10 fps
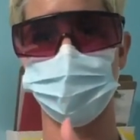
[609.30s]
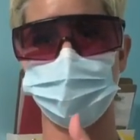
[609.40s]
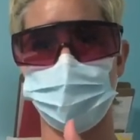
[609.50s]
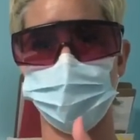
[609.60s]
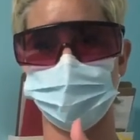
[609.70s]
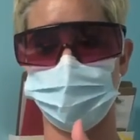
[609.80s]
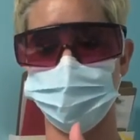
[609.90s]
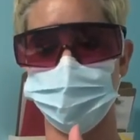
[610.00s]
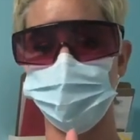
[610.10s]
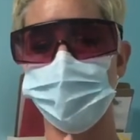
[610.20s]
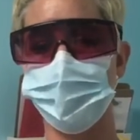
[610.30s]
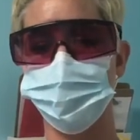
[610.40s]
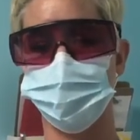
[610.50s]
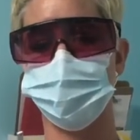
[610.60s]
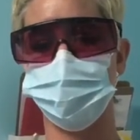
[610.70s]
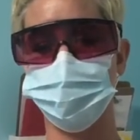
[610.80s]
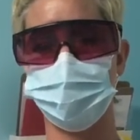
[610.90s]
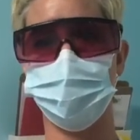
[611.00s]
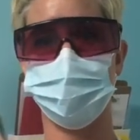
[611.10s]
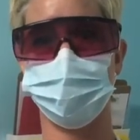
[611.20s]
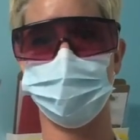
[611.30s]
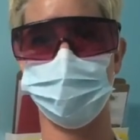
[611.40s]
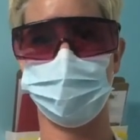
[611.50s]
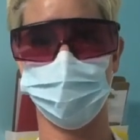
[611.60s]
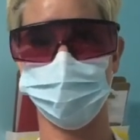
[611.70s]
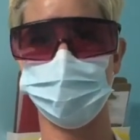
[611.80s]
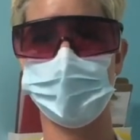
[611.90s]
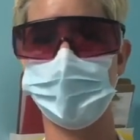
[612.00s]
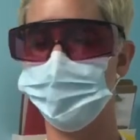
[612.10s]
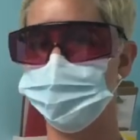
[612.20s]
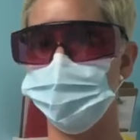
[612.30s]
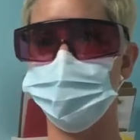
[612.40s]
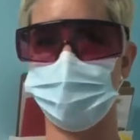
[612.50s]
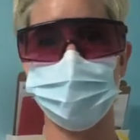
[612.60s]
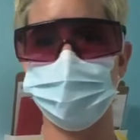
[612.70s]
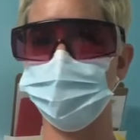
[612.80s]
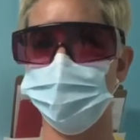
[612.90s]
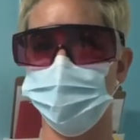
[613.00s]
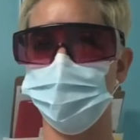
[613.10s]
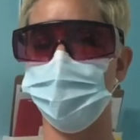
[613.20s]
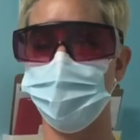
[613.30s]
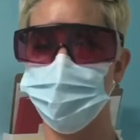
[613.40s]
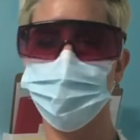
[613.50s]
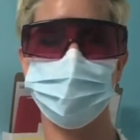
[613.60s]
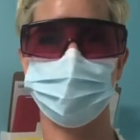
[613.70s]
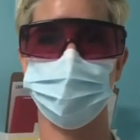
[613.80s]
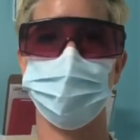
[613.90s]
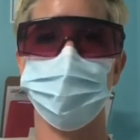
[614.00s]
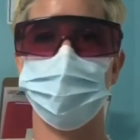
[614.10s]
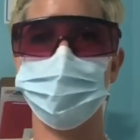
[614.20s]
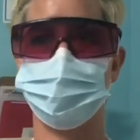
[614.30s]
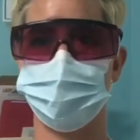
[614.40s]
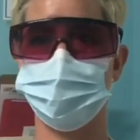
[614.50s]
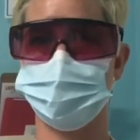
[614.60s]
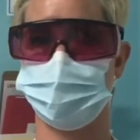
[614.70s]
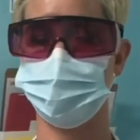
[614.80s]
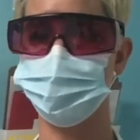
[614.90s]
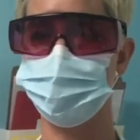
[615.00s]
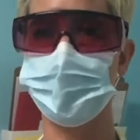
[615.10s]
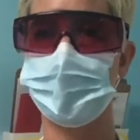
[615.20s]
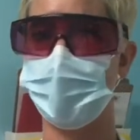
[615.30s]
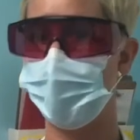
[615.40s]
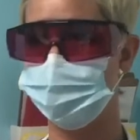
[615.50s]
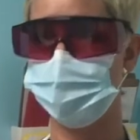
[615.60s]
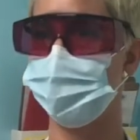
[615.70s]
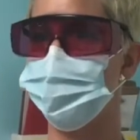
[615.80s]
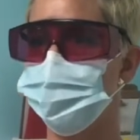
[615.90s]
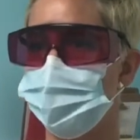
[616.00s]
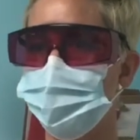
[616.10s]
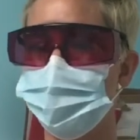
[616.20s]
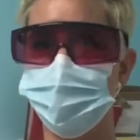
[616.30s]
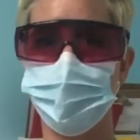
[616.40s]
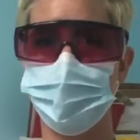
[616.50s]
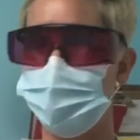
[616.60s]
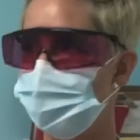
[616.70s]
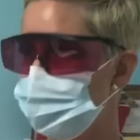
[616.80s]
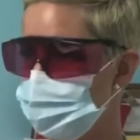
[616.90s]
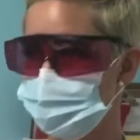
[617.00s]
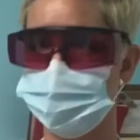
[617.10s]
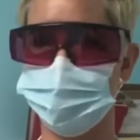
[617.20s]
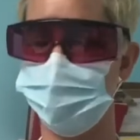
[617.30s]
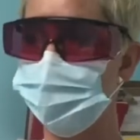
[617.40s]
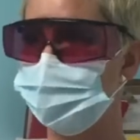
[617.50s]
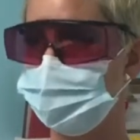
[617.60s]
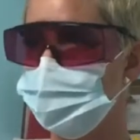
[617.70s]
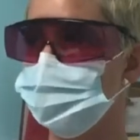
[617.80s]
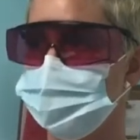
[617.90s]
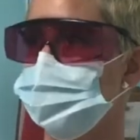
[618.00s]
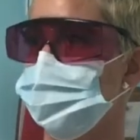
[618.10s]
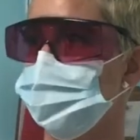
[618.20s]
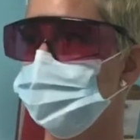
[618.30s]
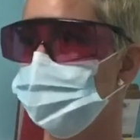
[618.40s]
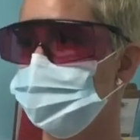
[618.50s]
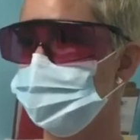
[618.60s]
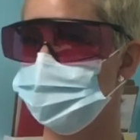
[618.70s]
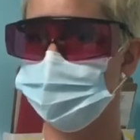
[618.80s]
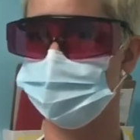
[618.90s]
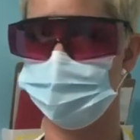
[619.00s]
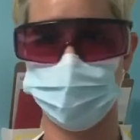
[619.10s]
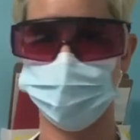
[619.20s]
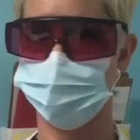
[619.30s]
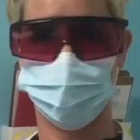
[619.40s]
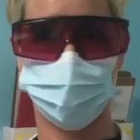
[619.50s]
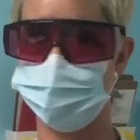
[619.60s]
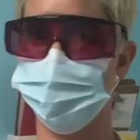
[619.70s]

the diode laser, to push out and come out. So shave like normal. I usually give it about seven days, and then I shave, and then just stop, and then you'll see you'll be